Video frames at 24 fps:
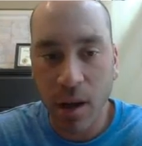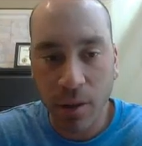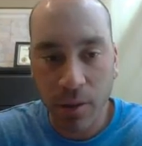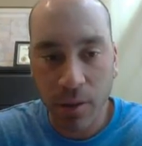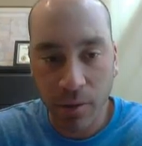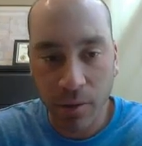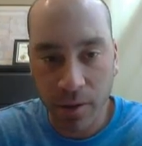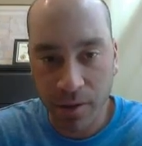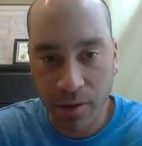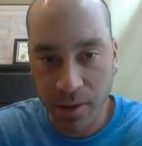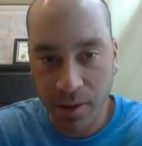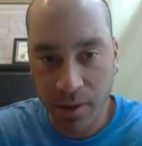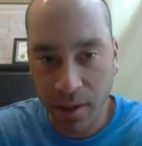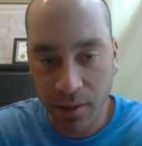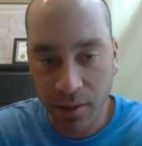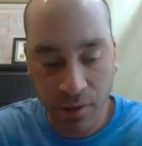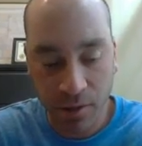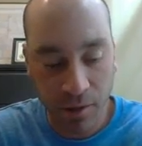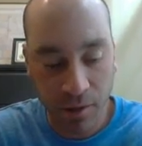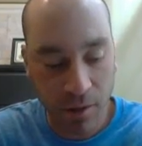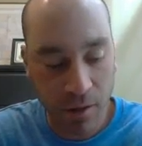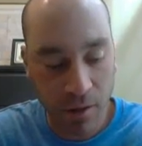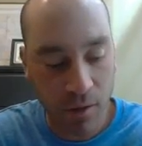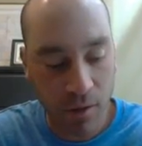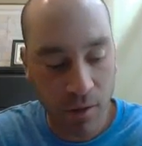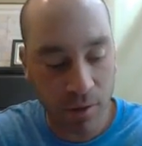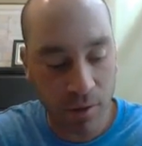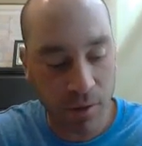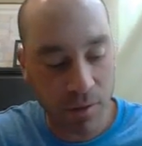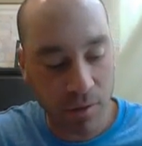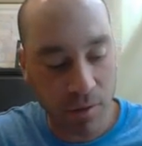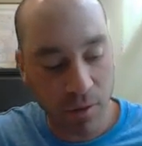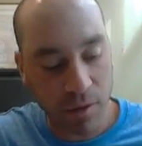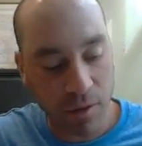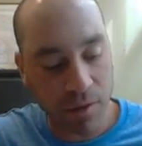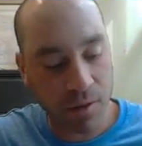authorization code
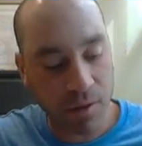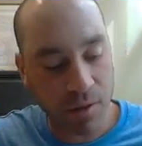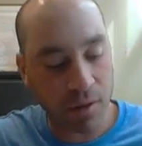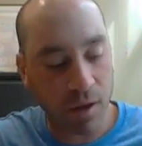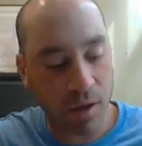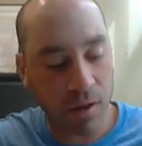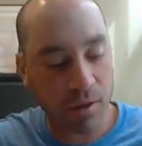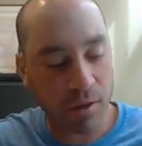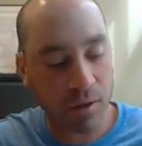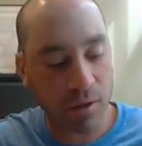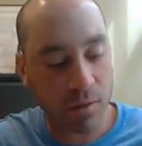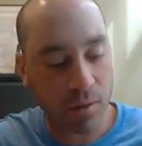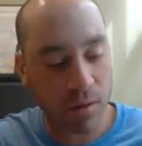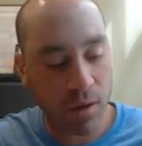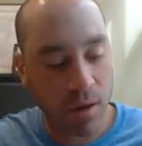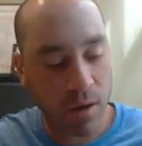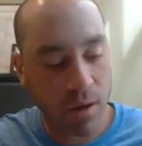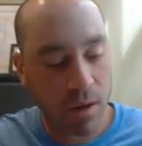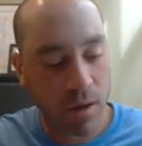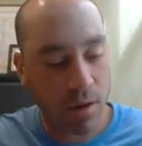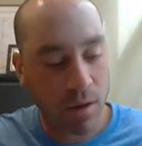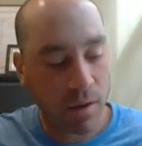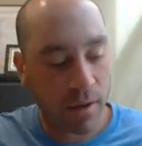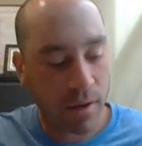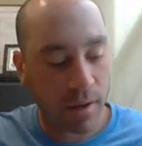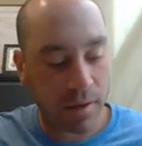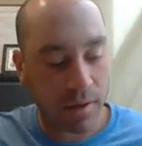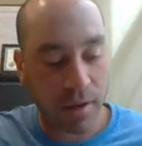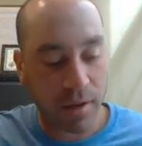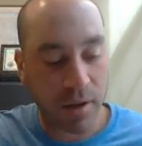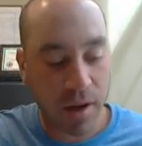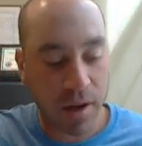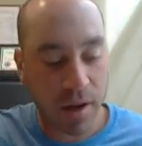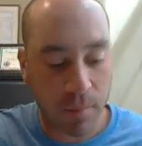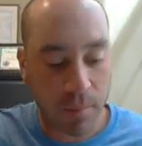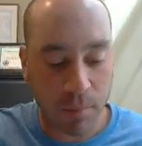usually starts, it's a
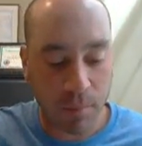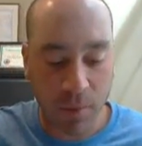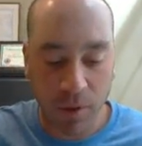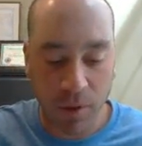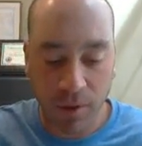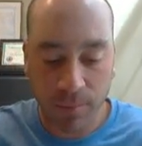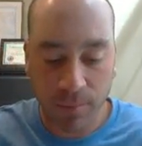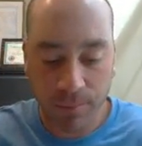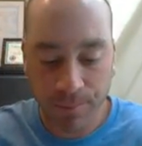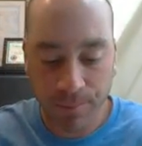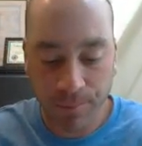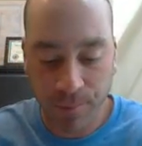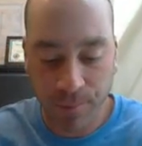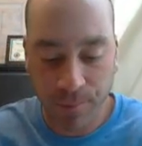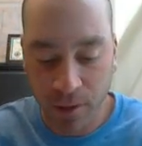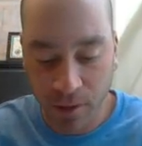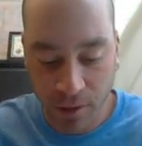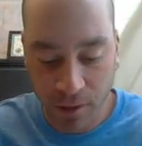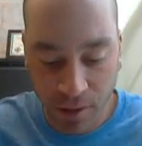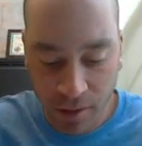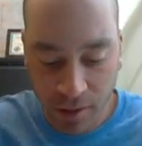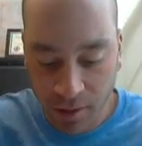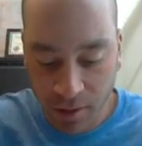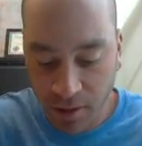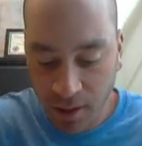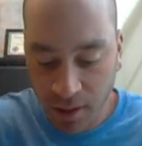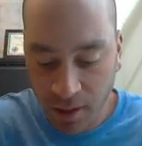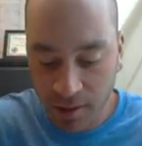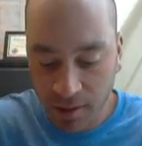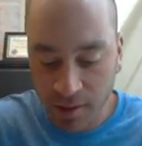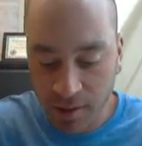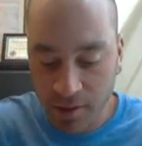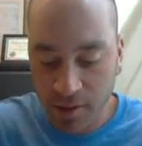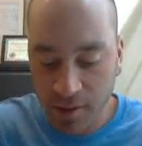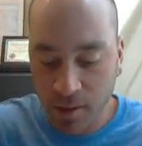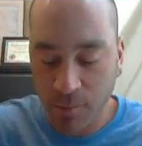number, and you're going to need
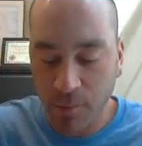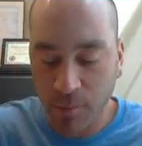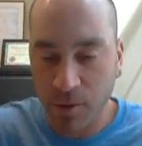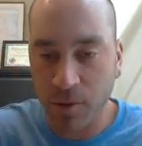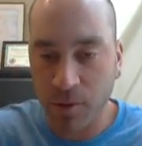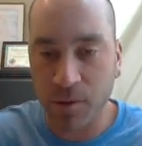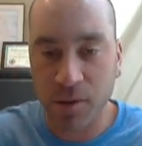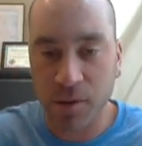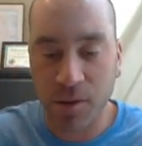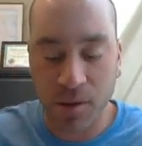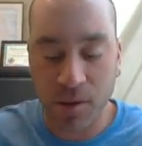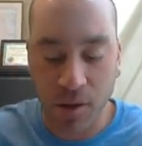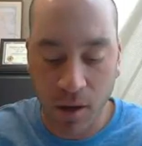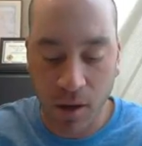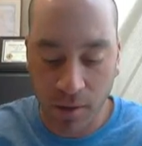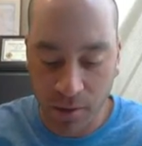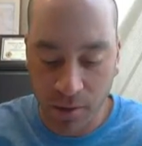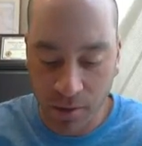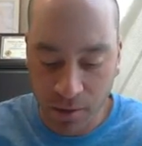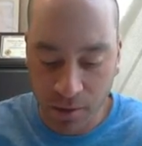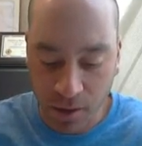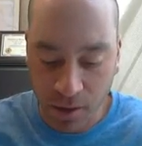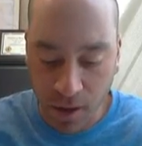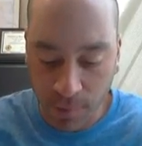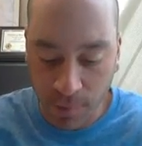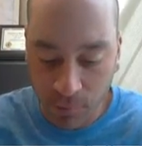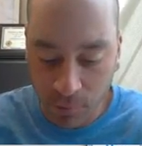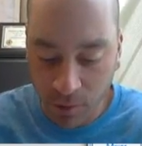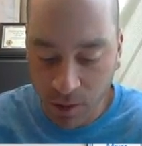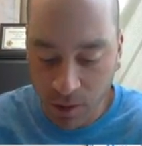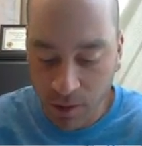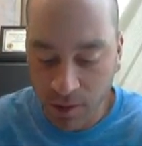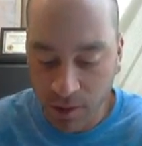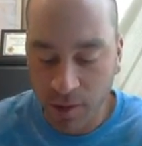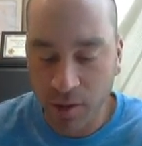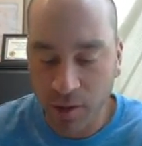this number to install the
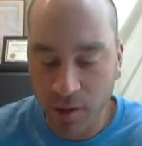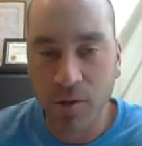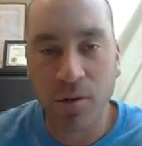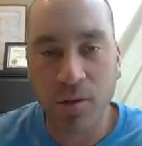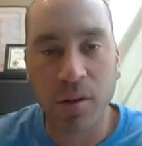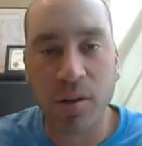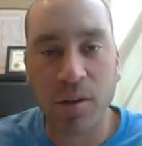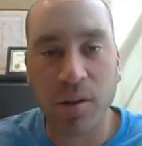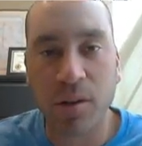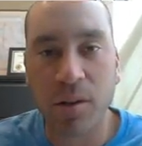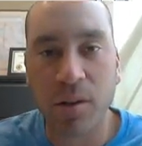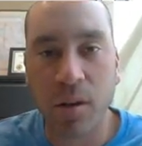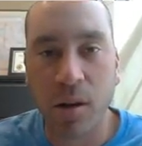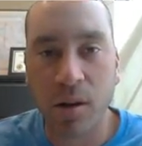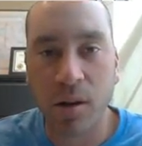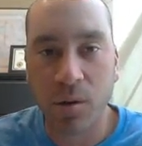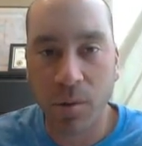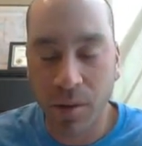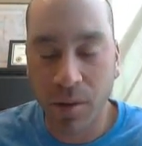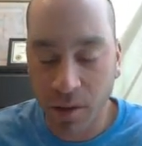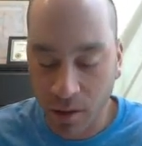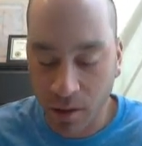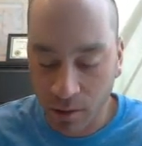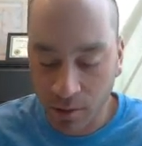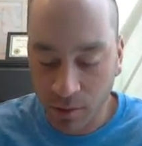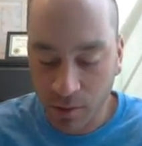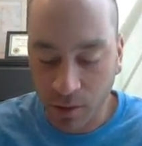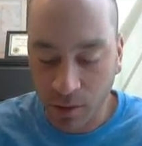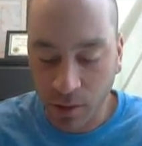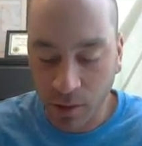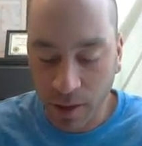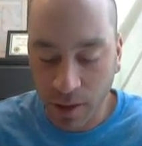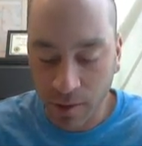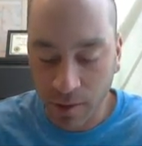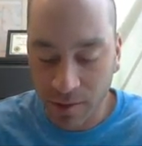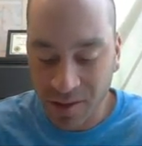software, and it usually starts with the
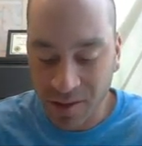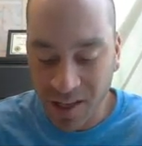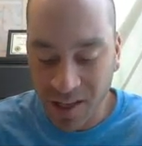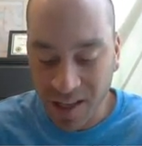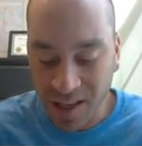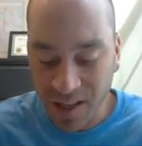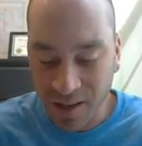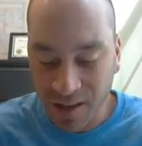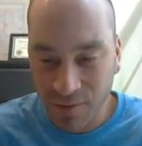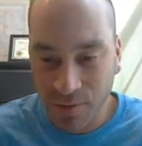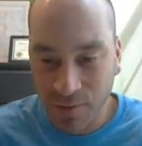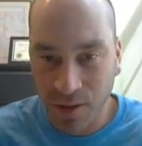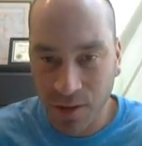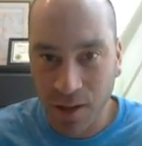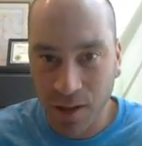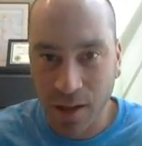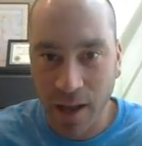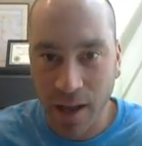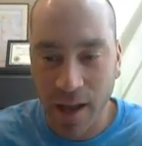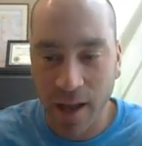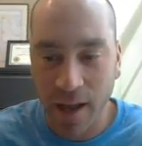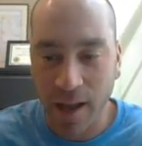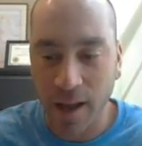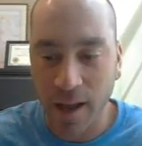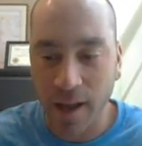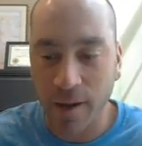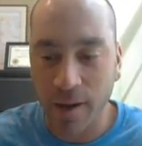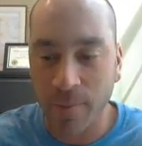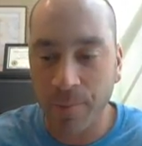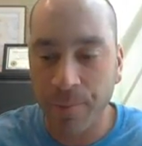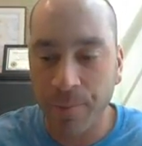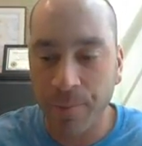letters EVA.